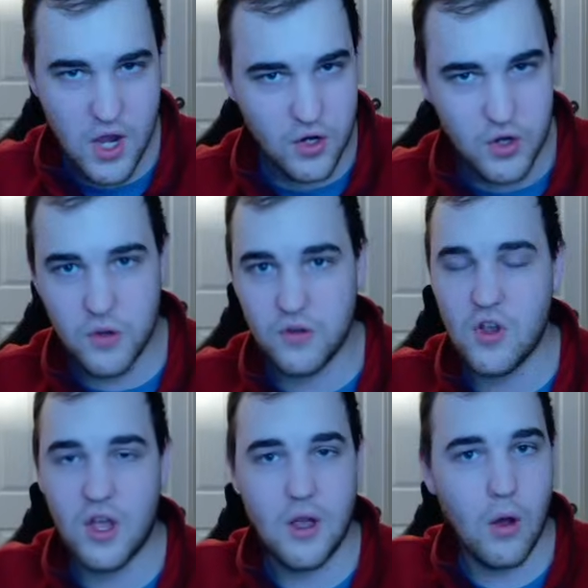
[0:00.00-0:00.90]

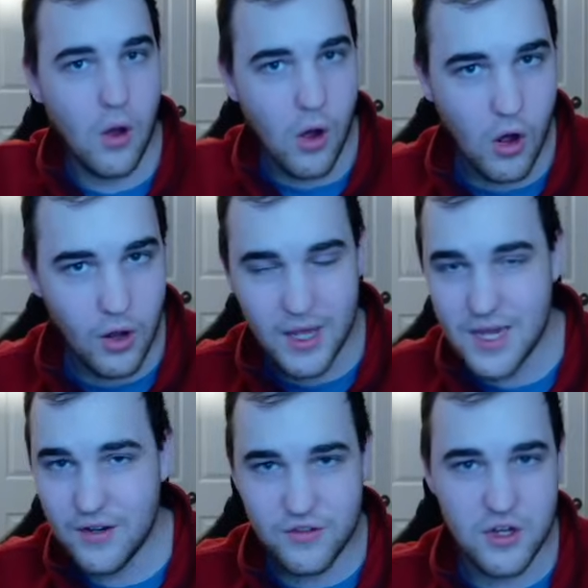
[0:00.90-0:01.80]
news, all
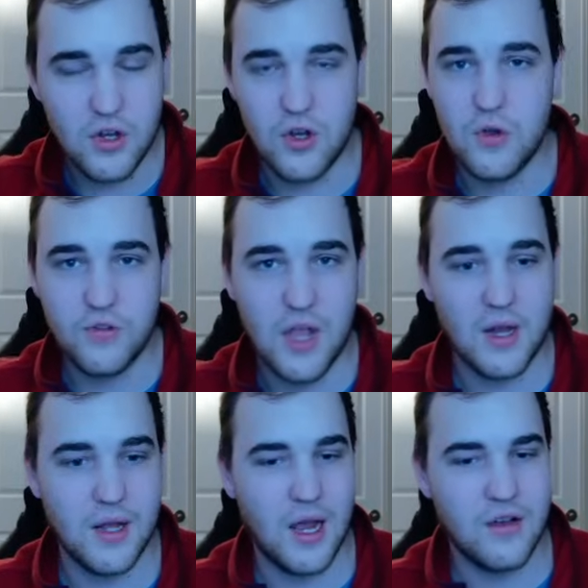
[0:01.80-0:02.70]
instant news
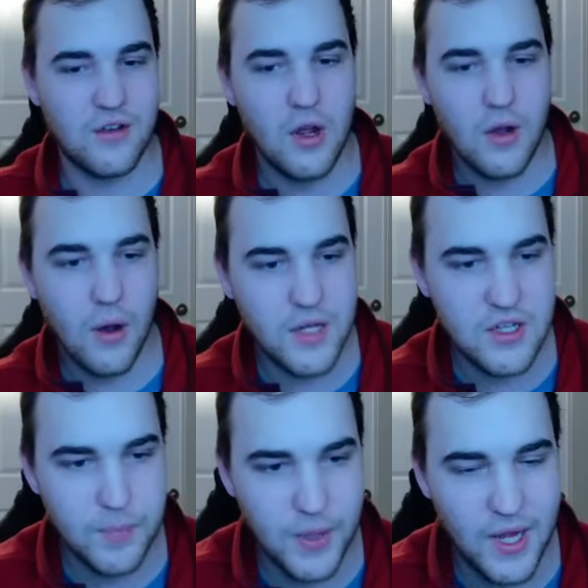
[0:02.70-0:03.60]
headlines on
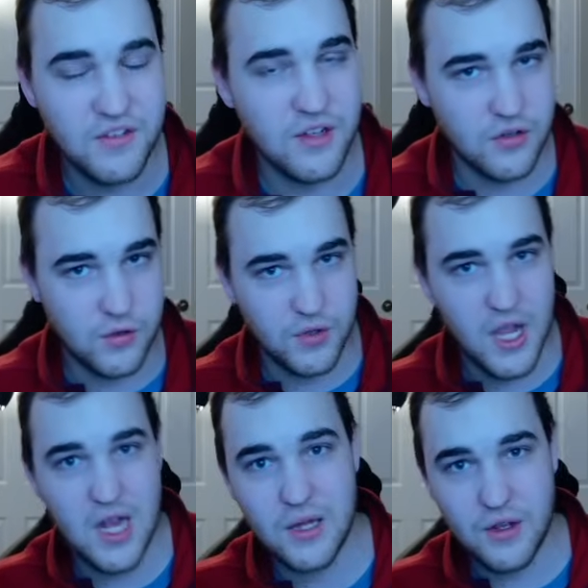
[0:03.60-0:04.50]
these plays that's
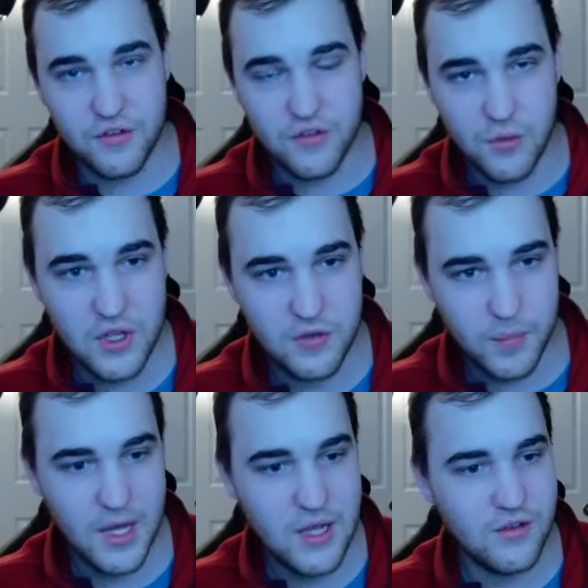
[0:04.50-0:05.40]
creating these squeeze
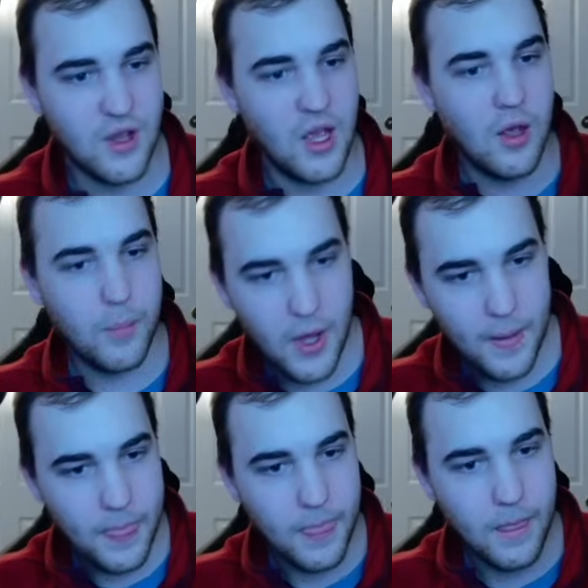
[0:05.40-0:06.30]
plays.
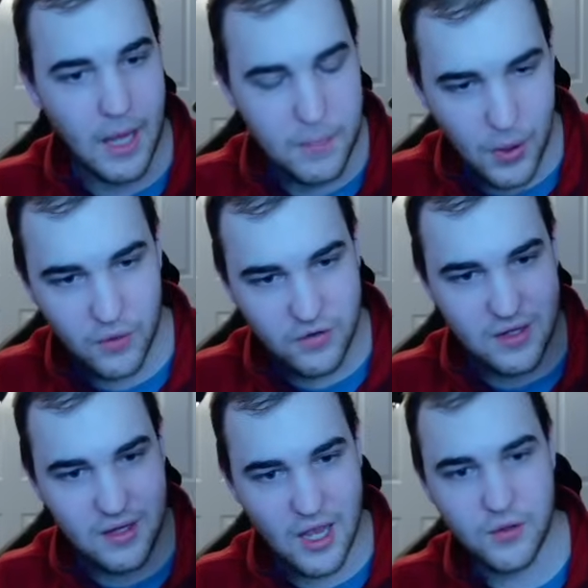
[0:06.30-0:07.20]
But I
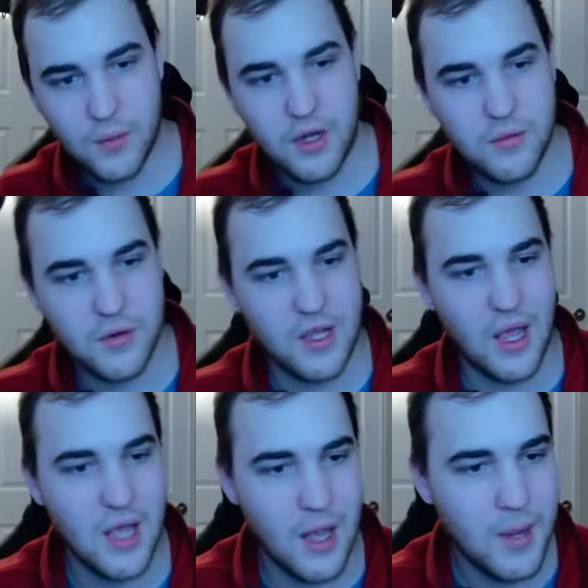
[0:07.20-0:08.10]
posted 10:23
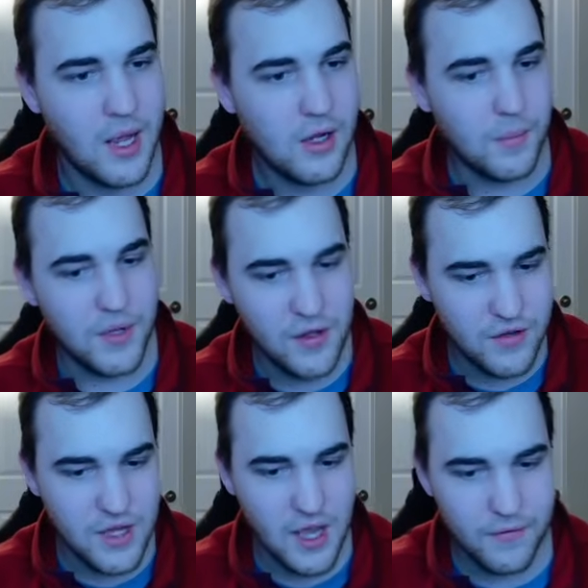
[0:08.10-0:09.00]
a.m.
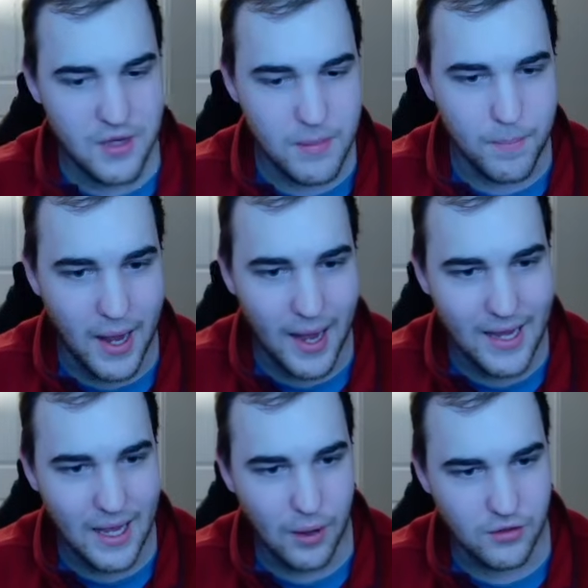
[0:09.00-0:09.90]
BZFD
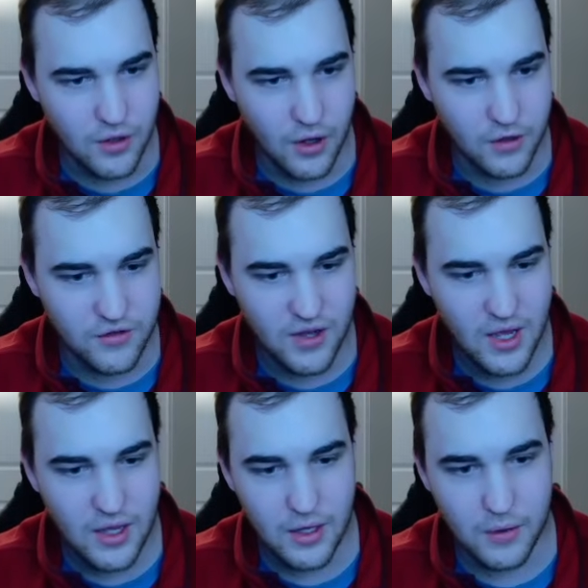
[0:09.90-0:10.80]
buyout talks.
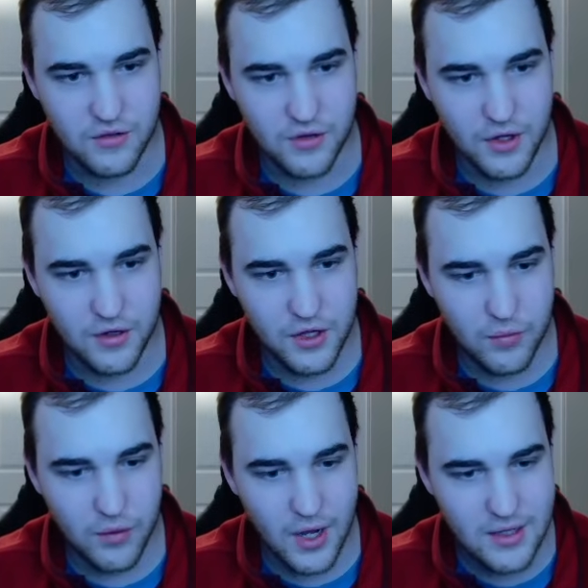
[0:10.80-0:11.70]
That was literally
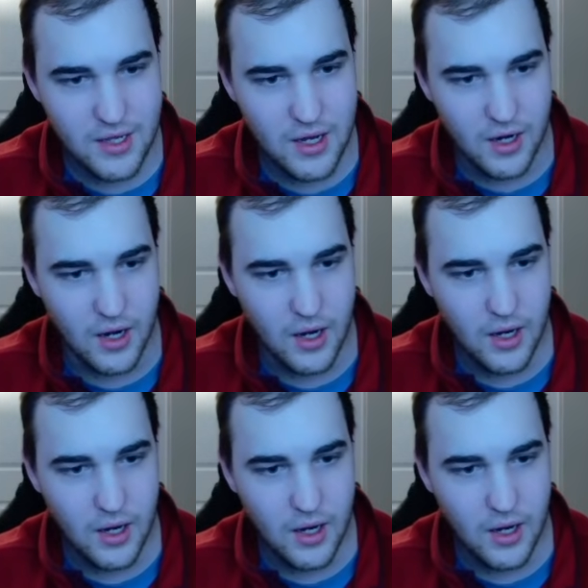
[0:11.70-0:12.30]
right here.